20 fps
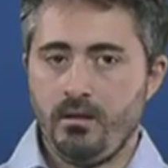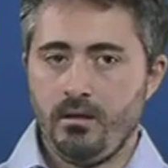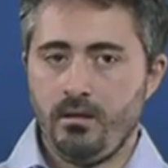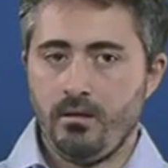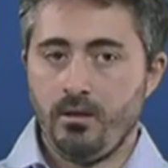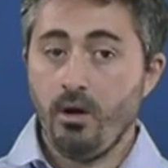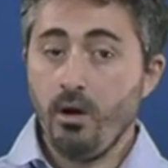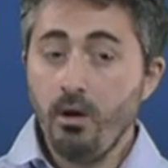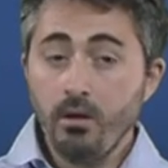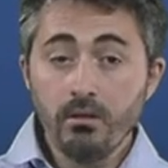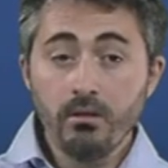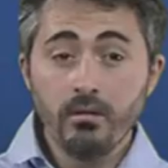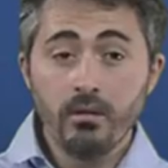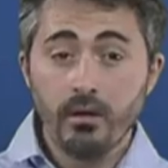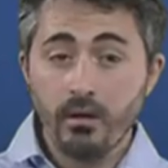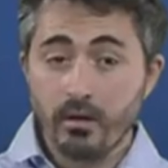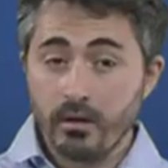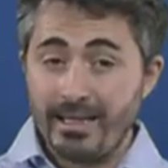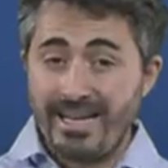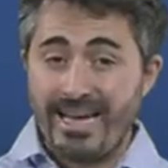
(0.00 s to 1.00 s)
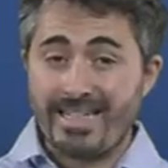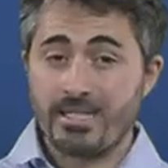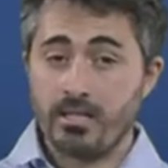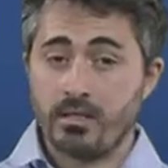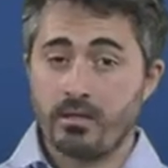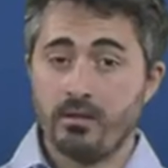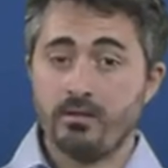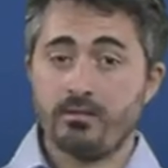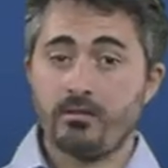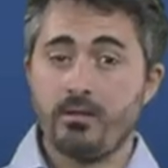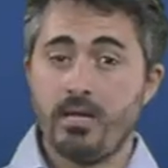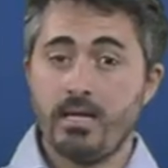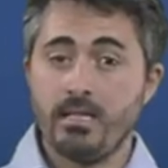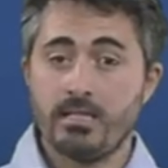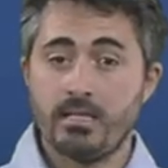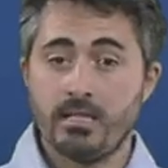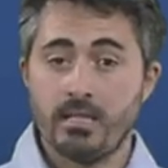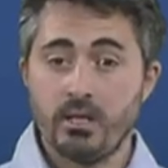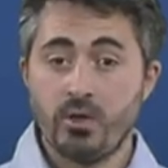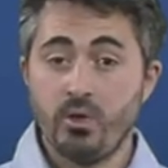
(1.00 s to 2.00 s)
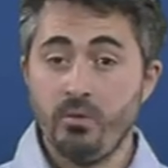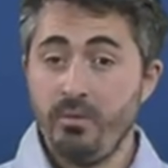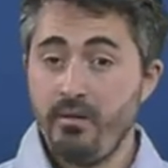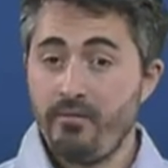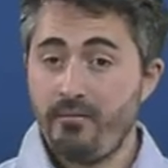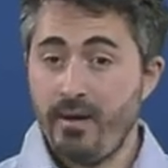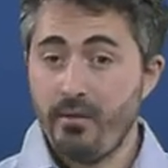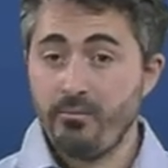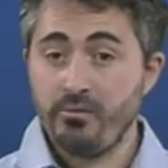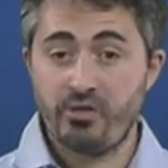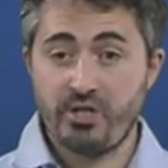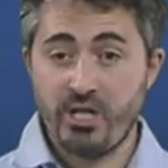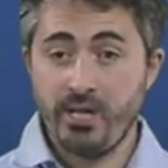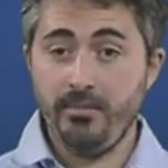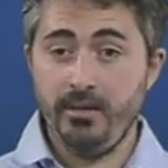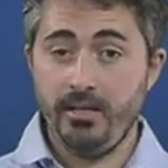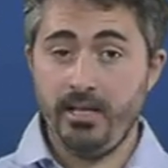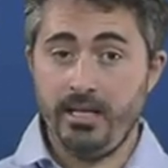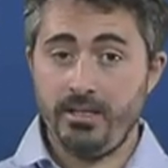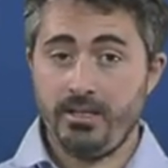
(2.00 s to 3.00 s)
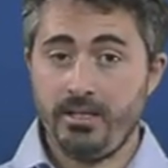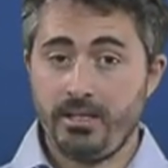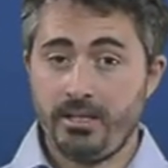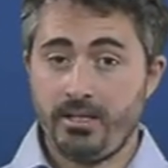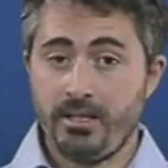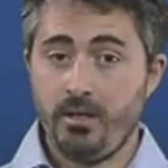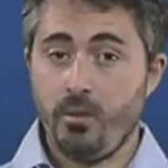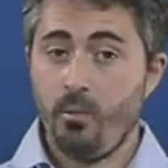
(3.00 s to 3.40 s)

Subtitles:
All early Latin consonants could be found geminated